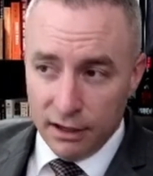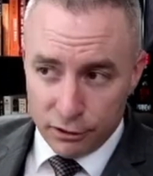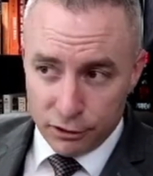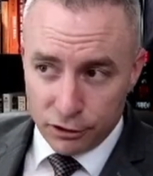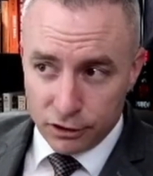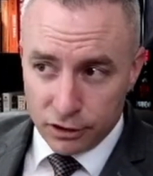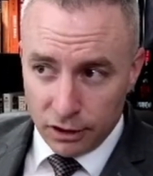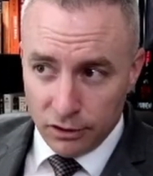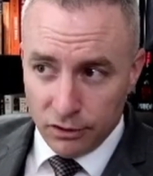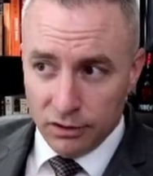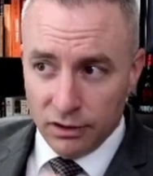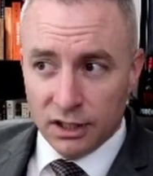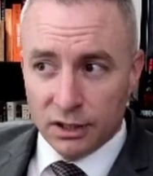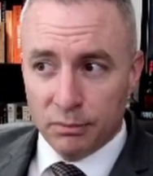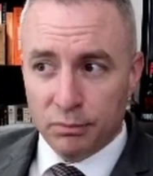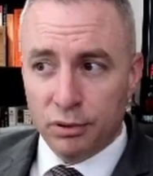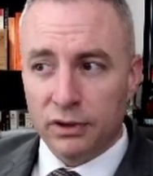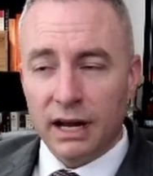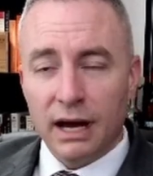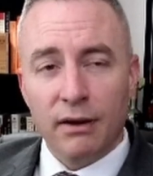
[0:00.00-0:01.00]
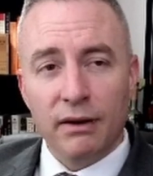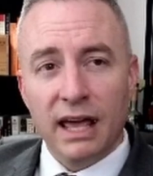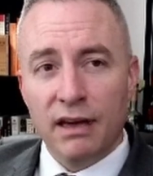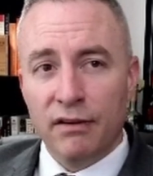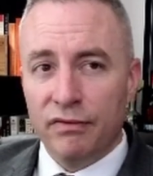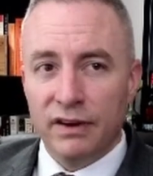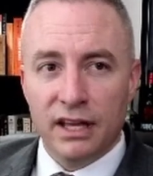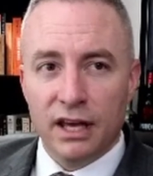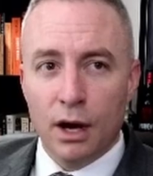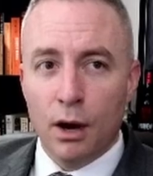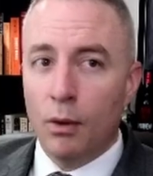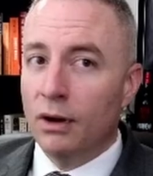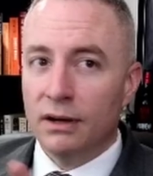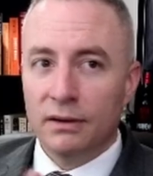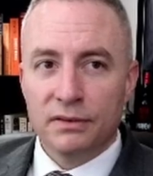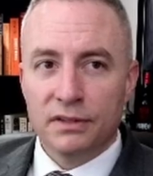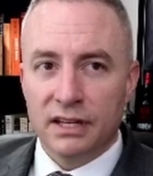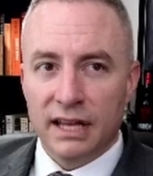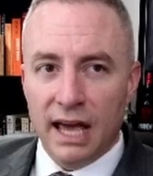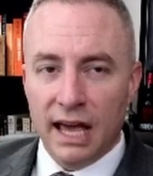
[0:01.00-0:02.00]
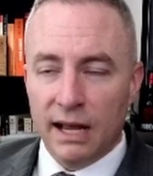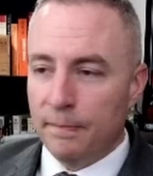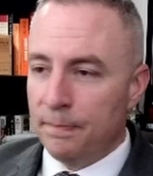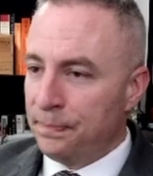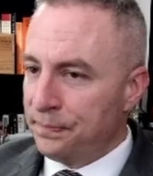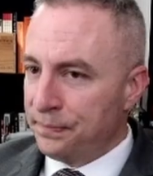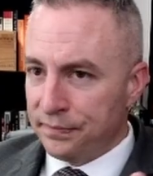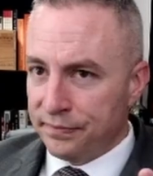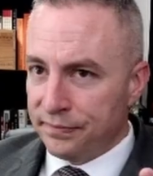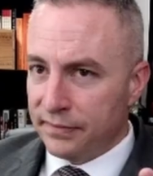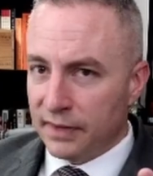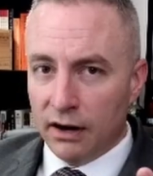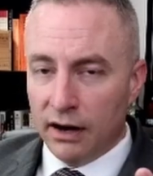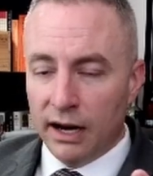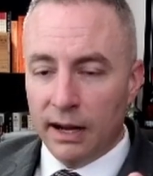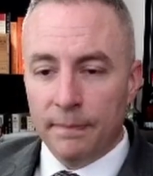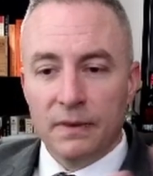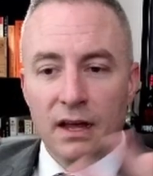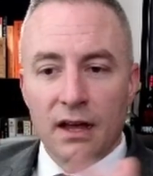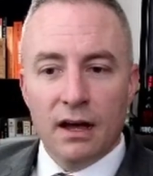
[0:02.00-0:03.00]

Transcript: Stone put out a video today. All right.